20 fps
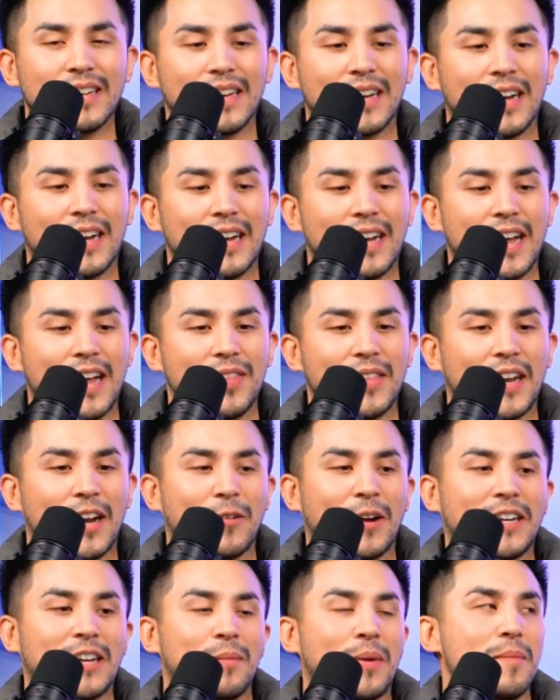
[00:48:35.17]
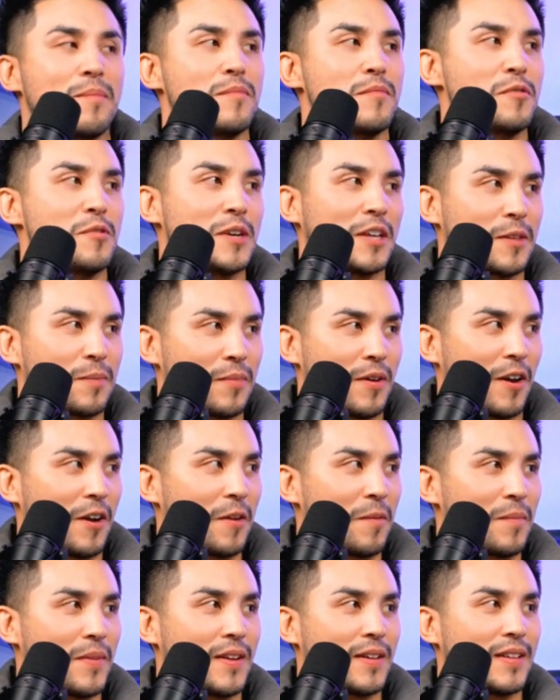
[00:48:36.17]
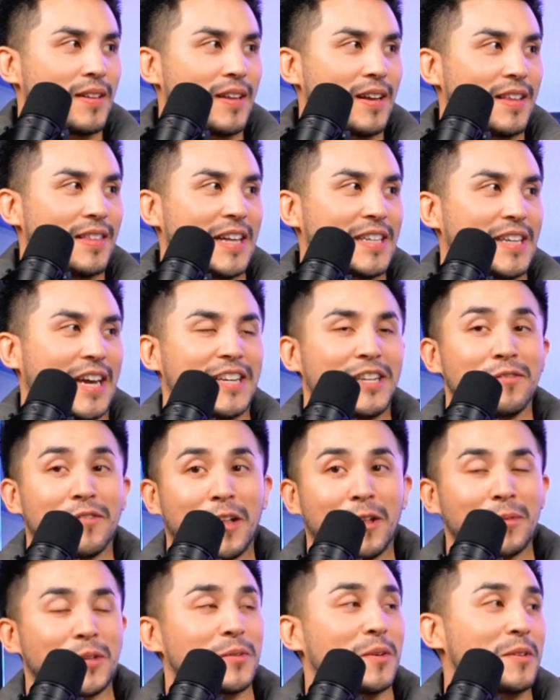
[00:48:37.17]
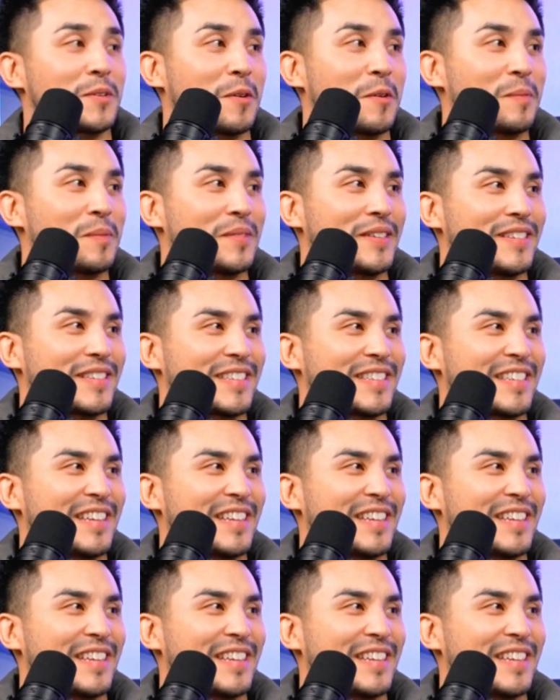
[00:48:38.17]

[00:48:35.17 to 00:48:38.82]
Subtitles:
Yeah. And then I write down my mood at the bottom. And I developed this when I was homeless.